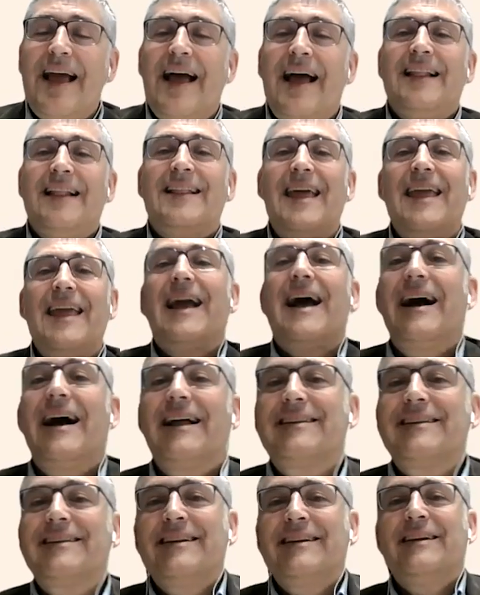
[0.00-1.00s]
they
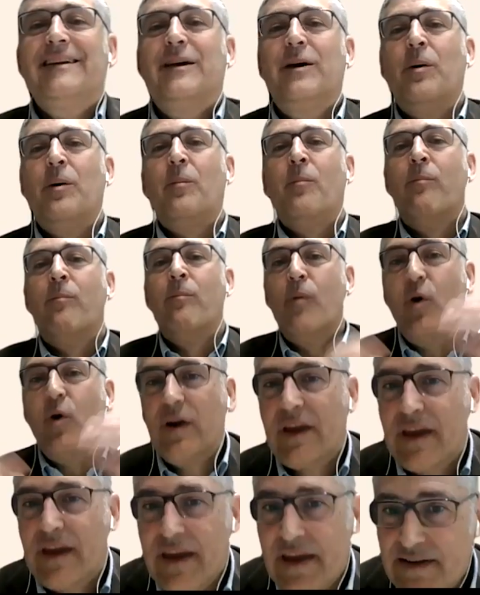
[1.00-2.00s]
had
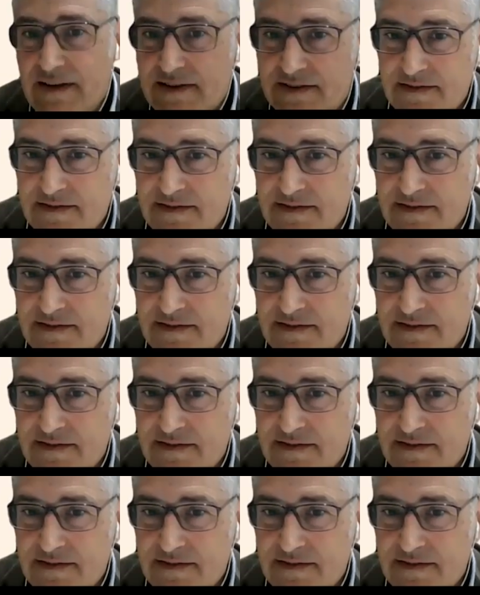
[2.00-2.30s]
more kids,